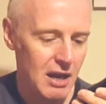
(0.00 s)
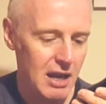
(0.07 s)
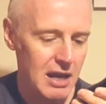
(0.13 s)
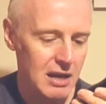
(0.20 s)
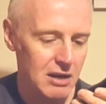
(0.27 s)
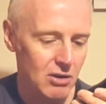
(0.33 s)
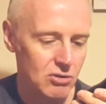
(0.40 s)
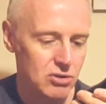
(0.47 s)

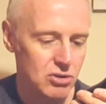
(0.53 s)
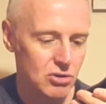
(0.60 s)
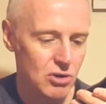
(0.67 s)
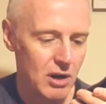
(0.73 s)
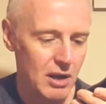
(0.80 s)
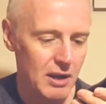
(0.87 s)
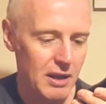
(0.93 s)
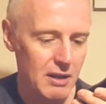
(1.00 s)
in
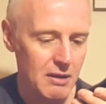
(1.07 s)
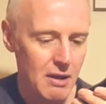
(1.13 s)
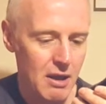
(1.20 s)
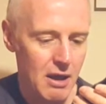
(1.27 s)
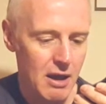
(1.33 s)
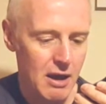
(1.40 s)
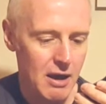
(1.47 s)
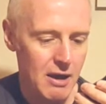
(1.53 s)
Australia,
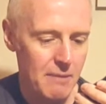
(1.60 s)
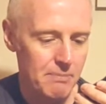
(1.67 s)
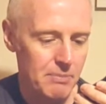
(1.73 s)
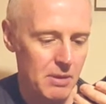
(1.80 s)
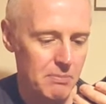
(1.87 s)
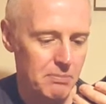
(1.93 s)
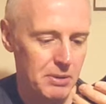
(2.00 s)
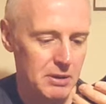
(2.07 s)

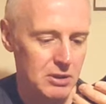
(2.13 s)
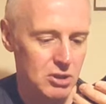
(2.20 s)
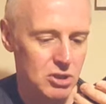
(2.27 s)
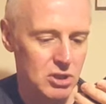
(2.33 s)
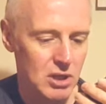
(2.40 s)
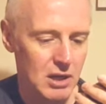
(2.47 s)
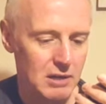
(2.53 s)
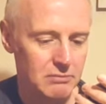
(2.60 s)
but
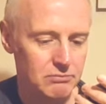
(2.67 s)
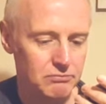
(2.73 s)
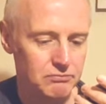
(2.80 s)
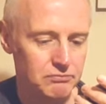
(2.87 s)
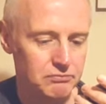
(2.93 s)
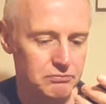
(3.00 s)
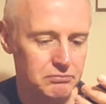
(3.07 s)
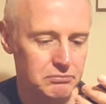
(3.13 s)

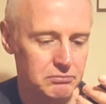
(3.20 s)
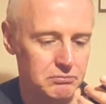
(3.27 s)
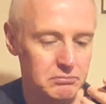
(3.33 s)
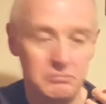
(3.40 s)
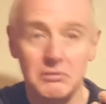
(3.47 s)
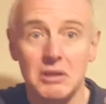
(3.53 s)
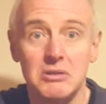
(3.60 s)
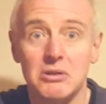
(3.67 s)

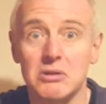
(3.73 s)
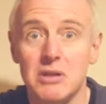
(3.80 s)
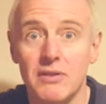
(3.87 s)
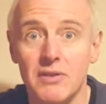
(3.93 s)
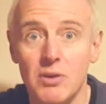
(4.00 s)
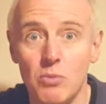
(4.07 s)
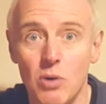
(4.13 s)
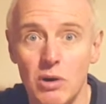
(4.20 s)
let's just give
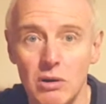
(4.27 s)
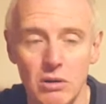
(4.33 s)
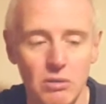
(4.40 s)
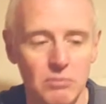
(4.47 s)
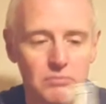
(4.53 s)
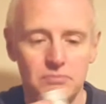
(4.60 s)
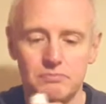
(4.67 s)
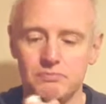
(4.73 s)
it a whirl.